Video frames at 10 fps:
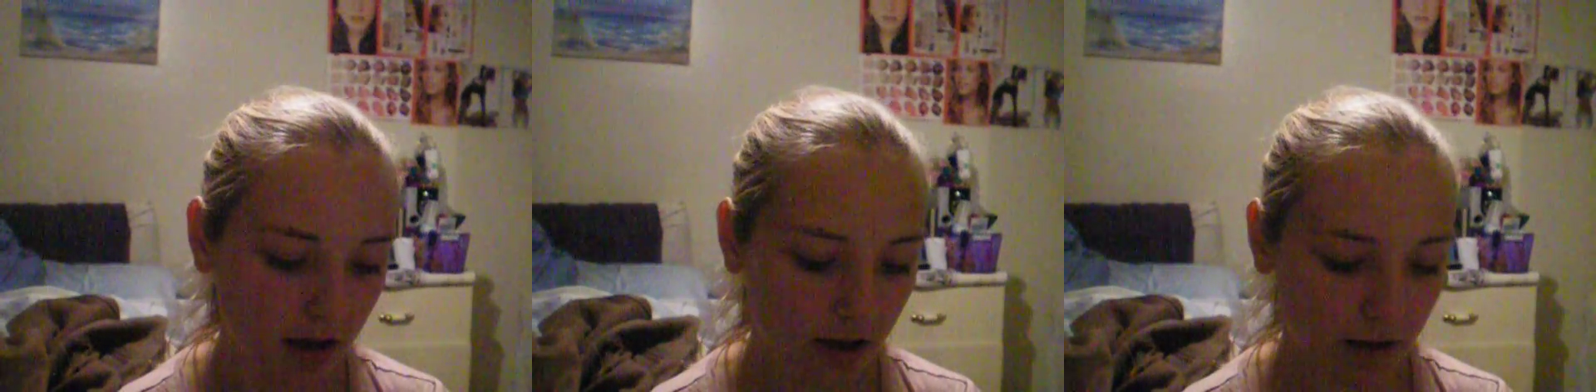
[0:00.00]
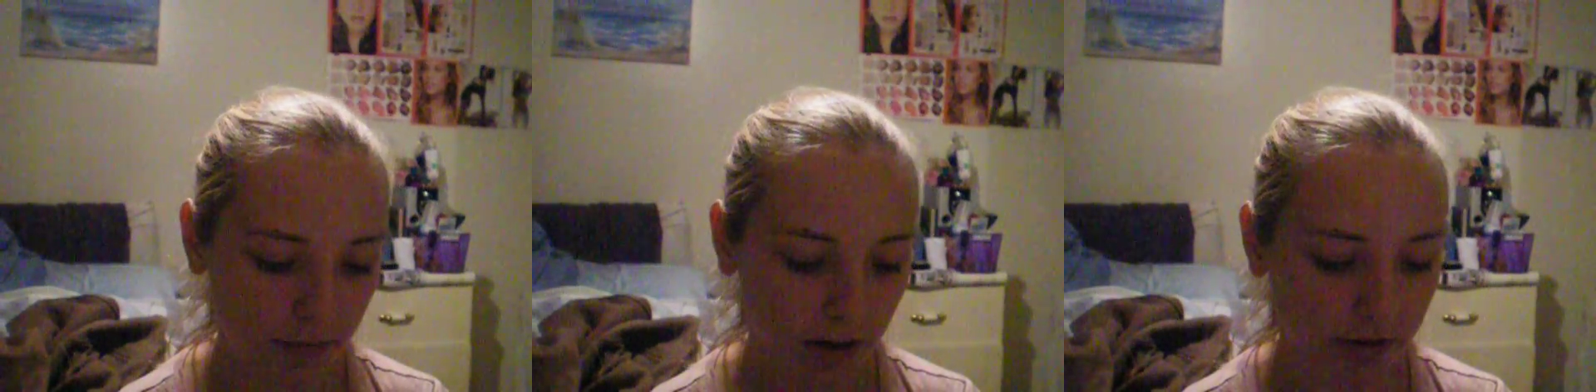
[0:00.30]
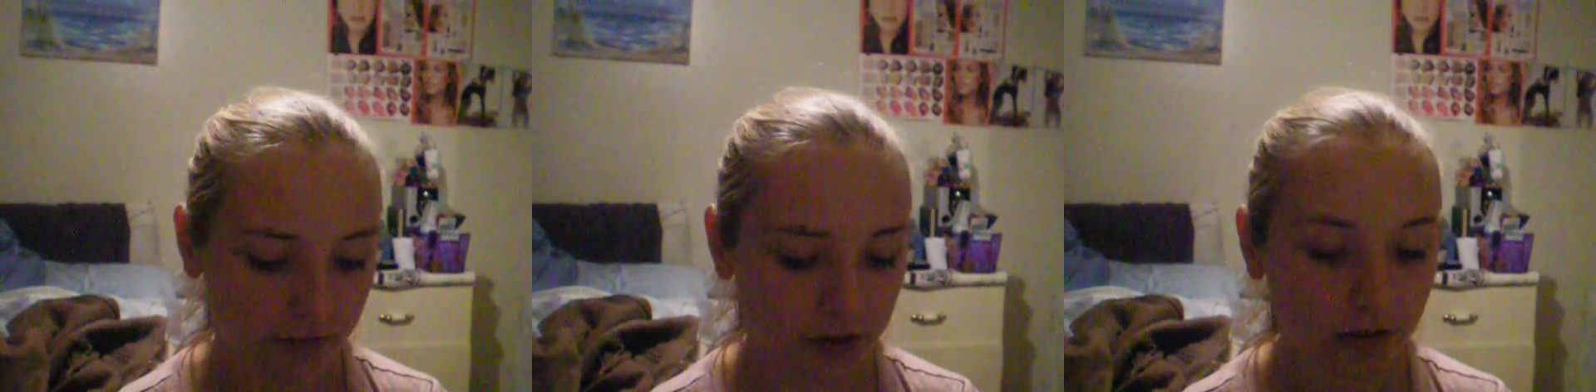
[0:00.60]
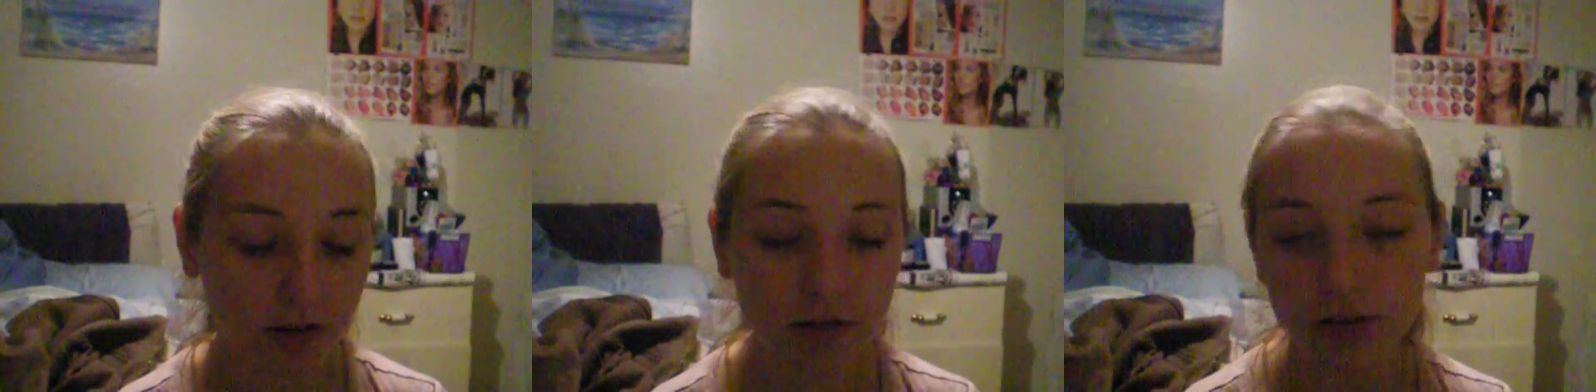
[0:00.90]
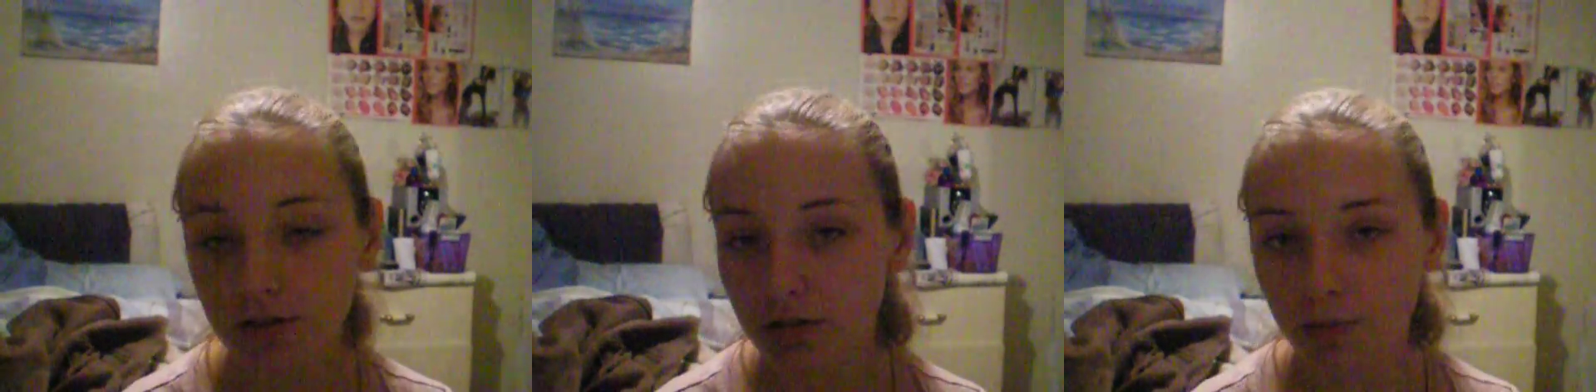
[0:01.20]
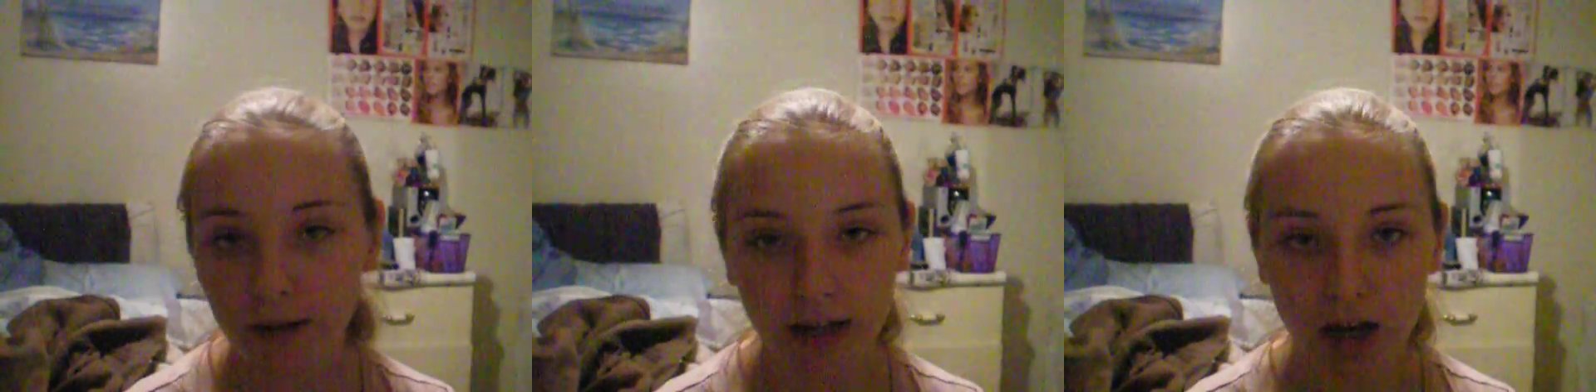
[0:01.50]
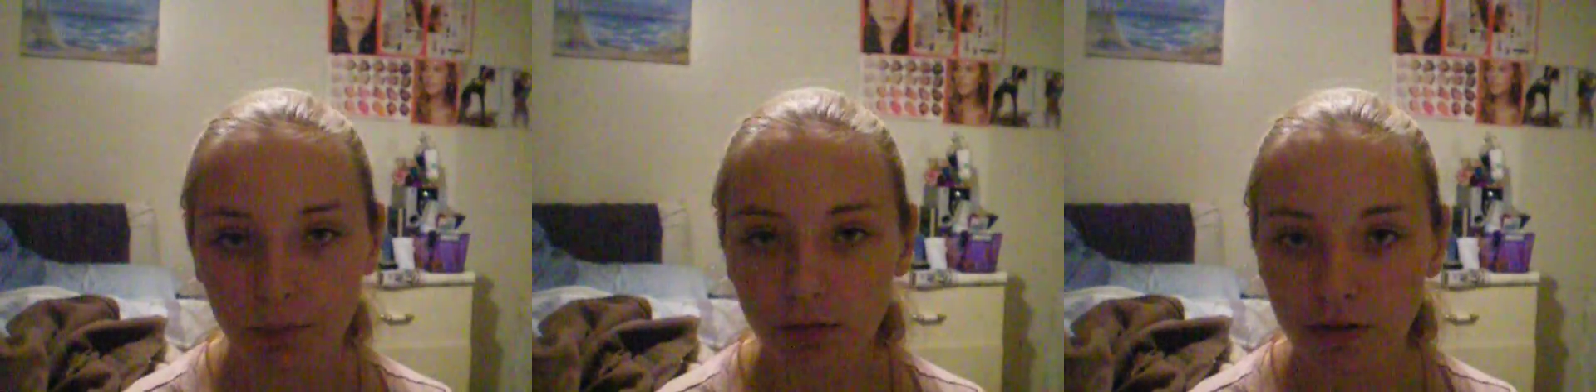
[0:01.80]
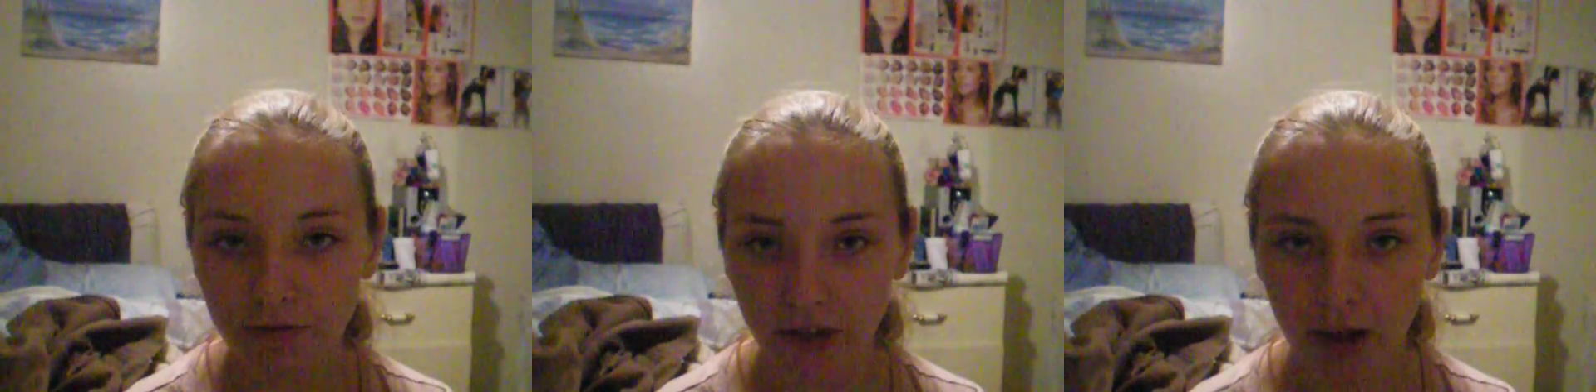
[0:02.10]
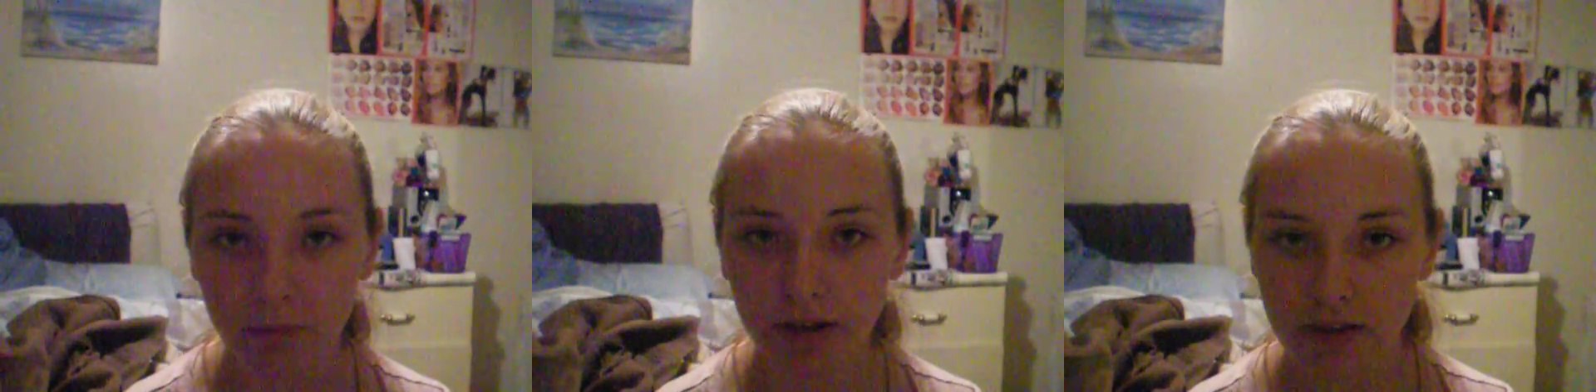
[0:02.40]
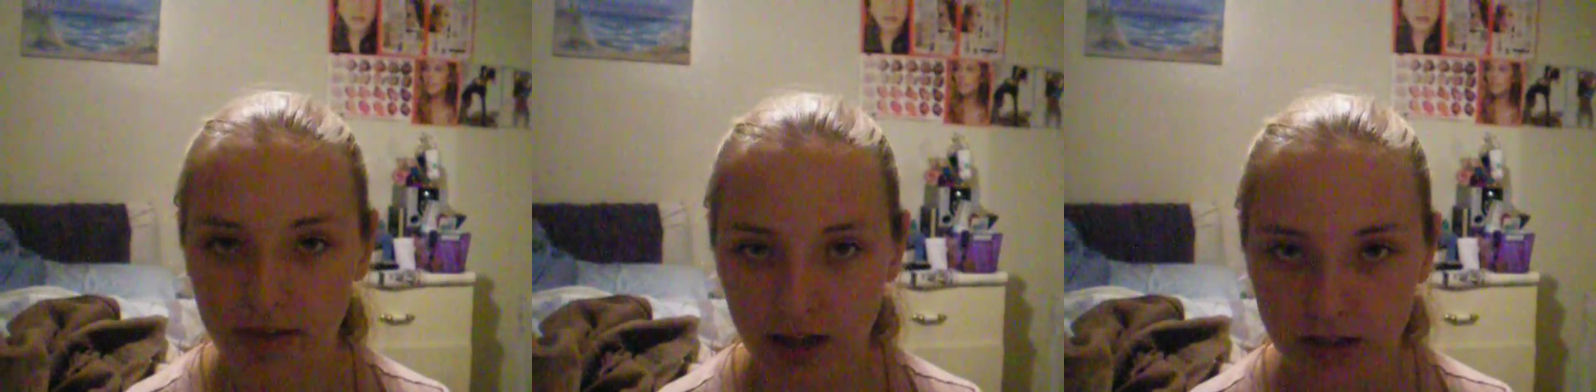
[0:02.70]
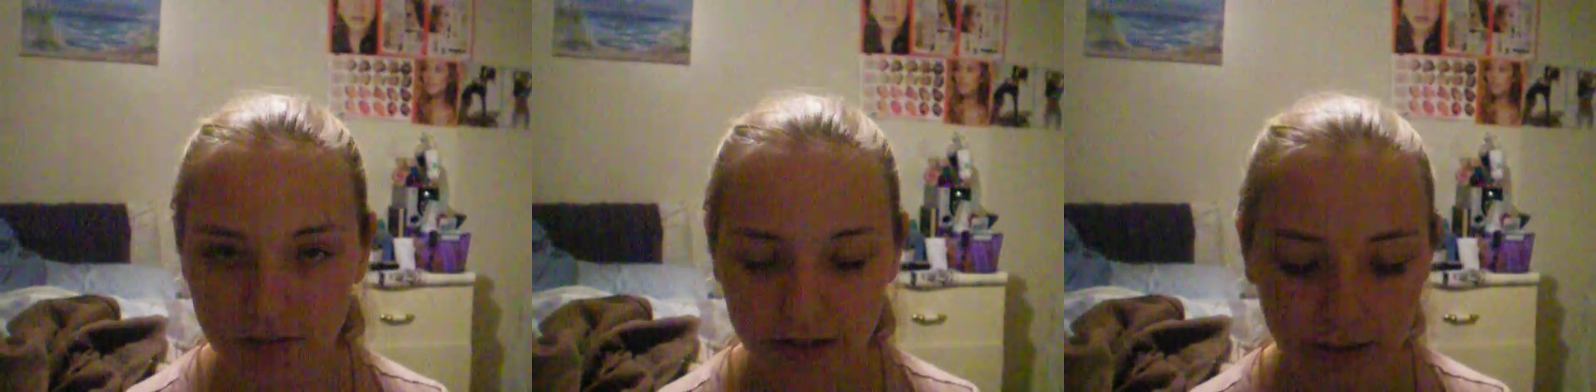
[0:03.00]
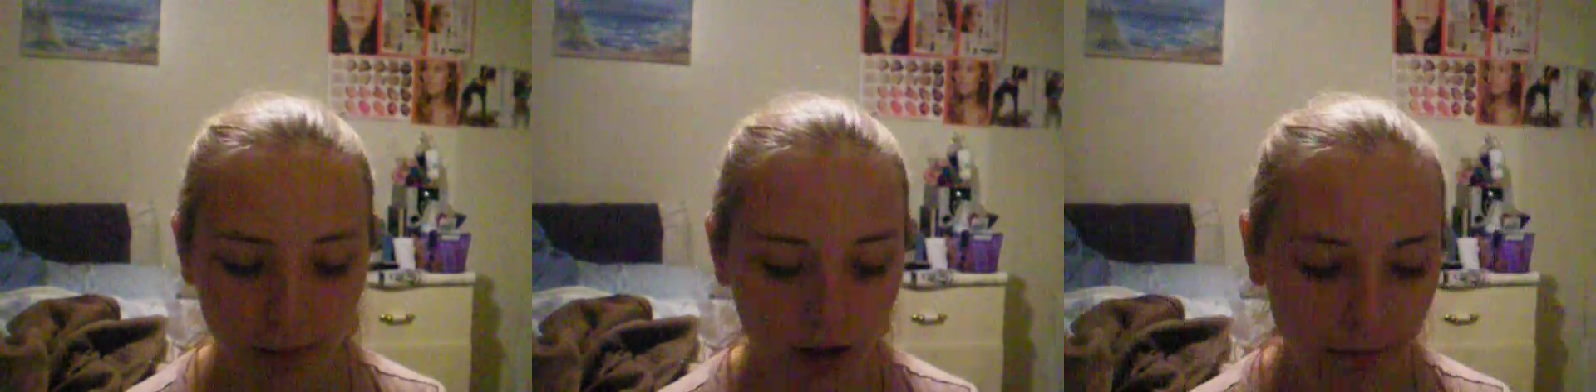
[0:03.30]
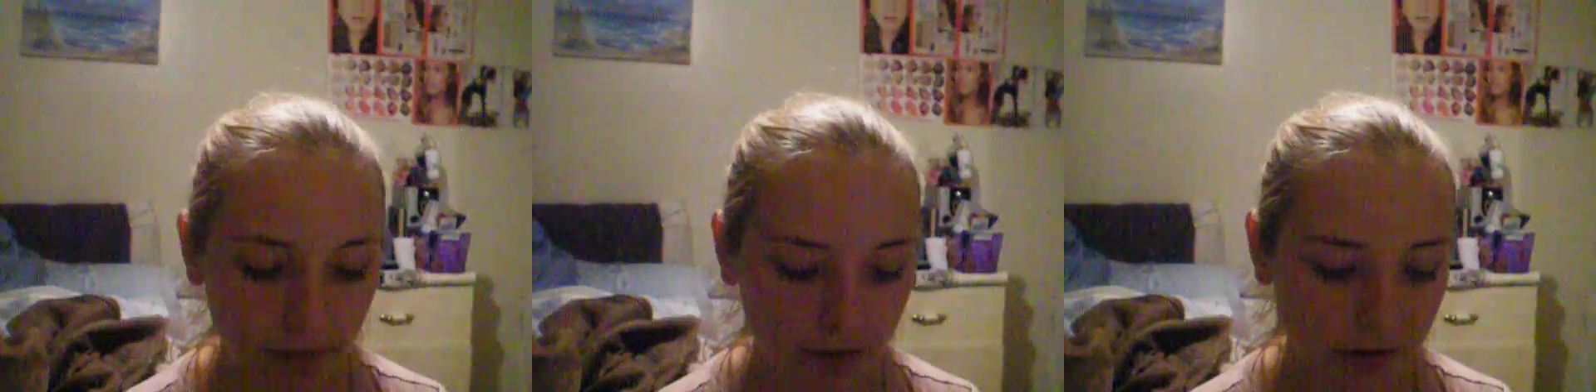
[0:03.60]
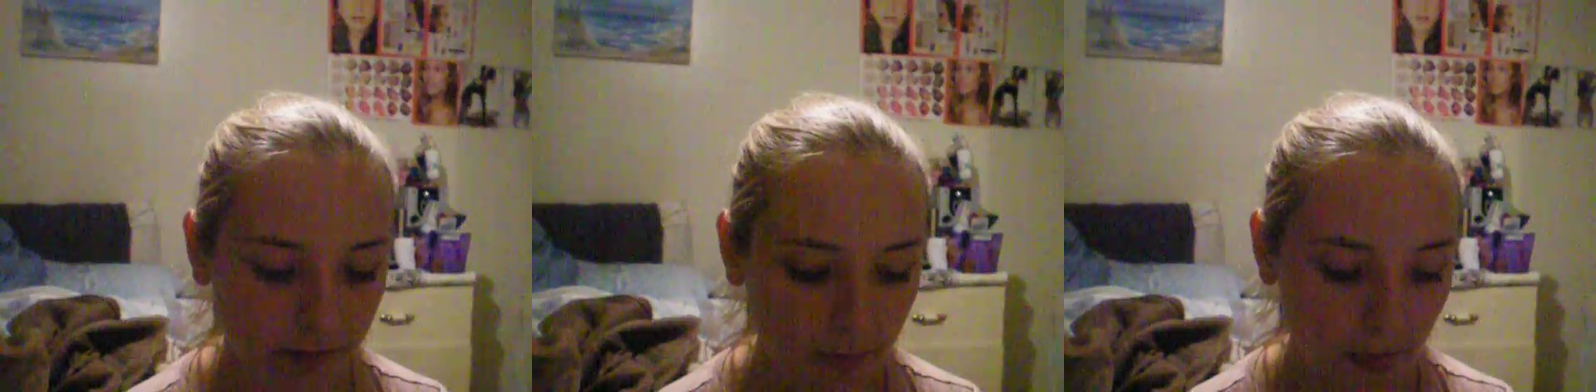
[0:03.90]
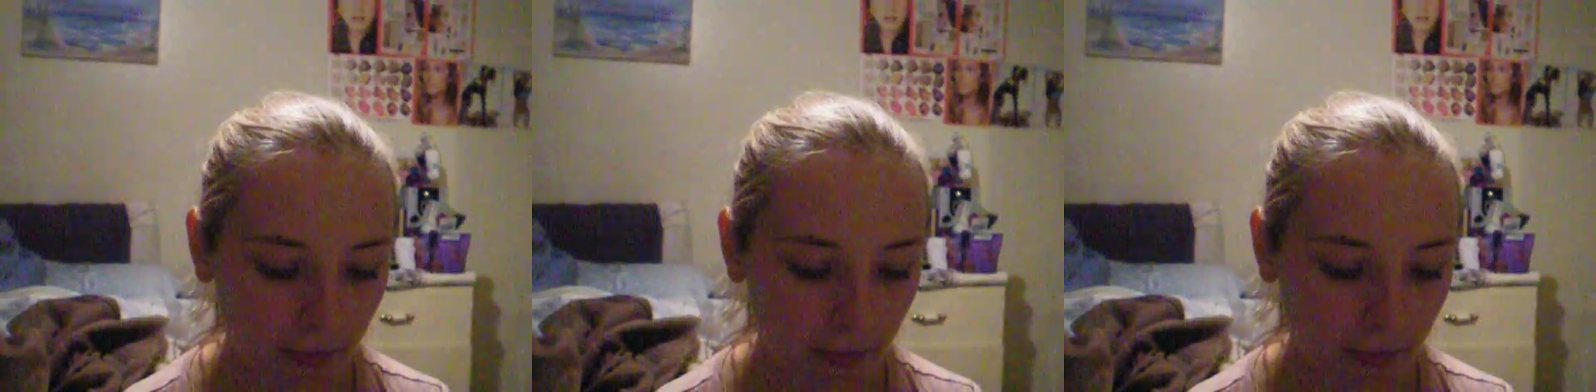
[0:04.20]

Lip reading: However, you can also do it by couple or family. That's very popular.